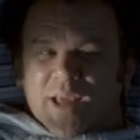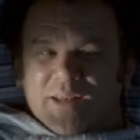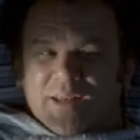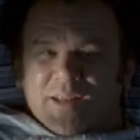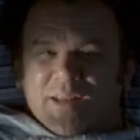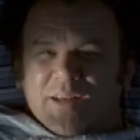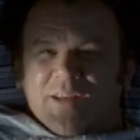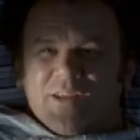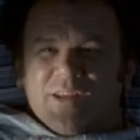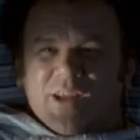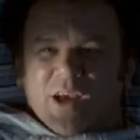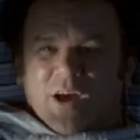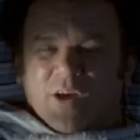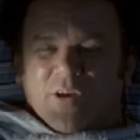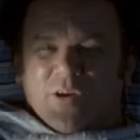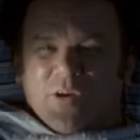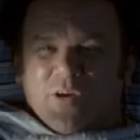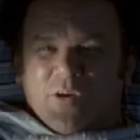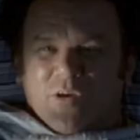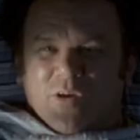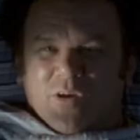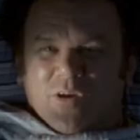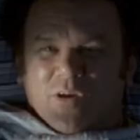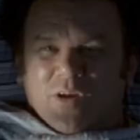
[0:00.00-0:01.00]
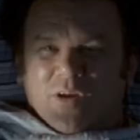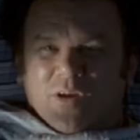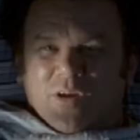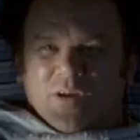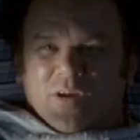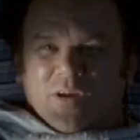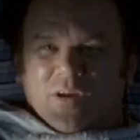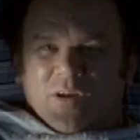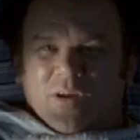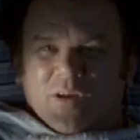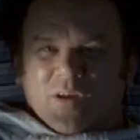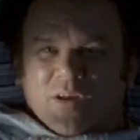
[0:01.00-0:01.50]
dad didn't tell you.
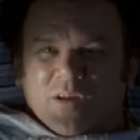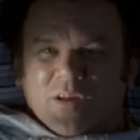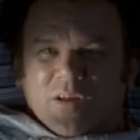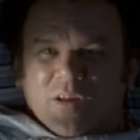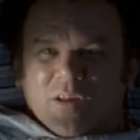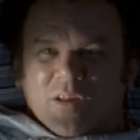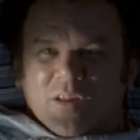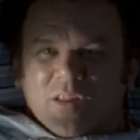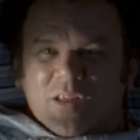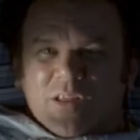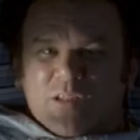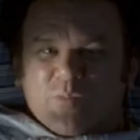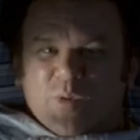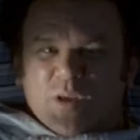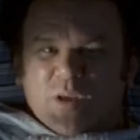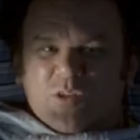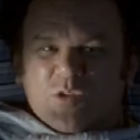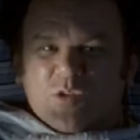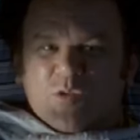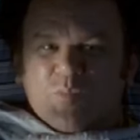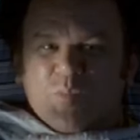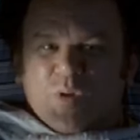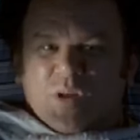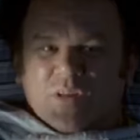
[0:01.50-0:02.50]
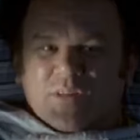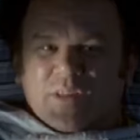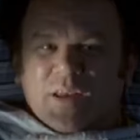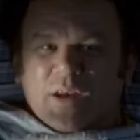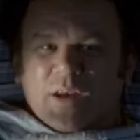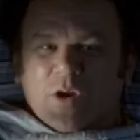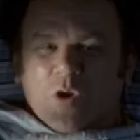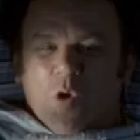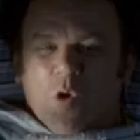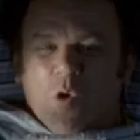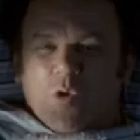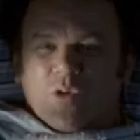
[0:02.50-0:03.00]
This place was built on an
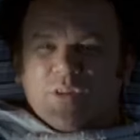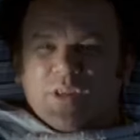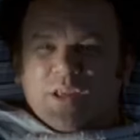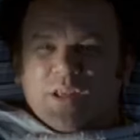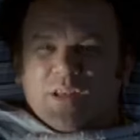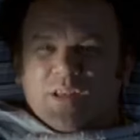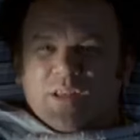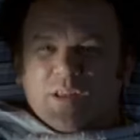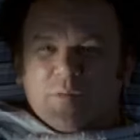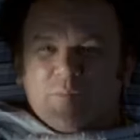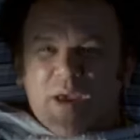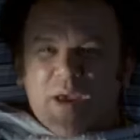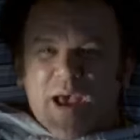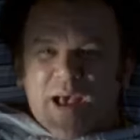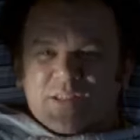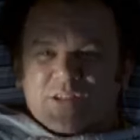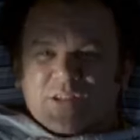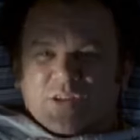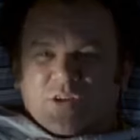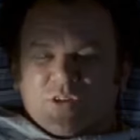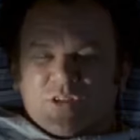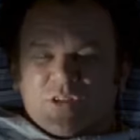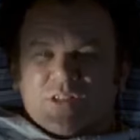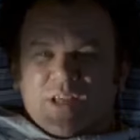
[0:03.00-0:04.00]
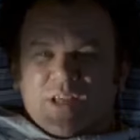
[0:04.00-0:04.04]
old Indian massacre